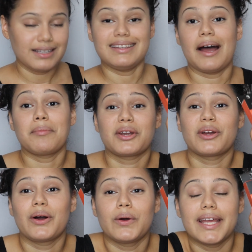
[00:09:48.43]
Now I'm gonna
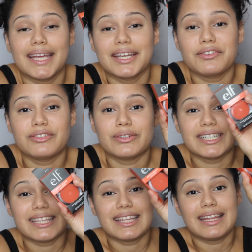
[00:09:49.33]
go in for
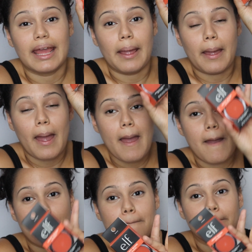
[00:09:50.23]
the
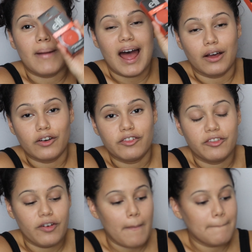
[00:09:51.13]

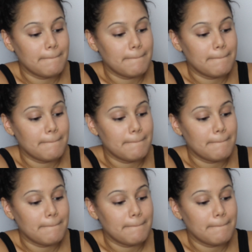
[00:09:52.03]
e.l.f.